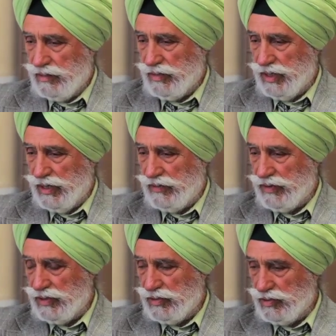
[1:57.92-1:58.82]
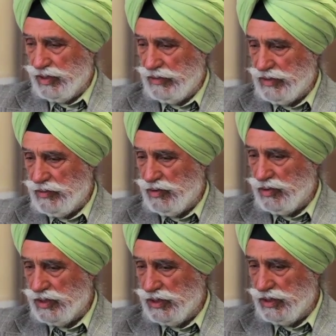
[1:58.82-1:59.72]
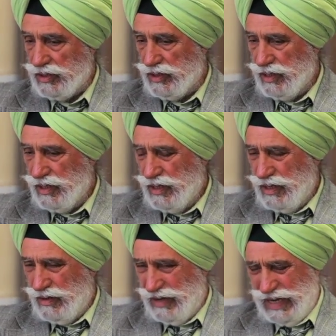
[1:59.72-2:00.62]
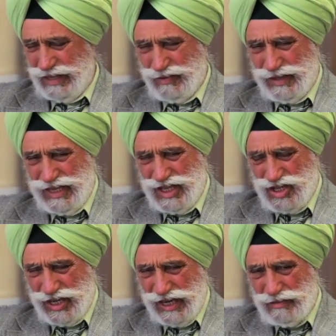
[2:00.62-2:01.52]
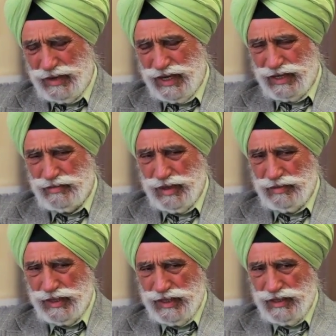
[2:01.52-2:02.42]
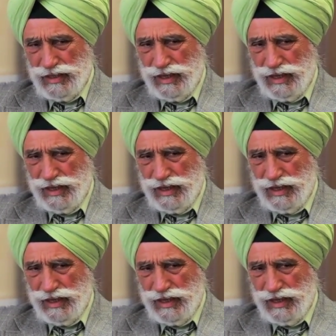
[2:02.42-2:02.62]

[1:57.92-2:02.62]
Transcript: My grandfather used to keep some horses. I don't know whether he stayed back, maybe.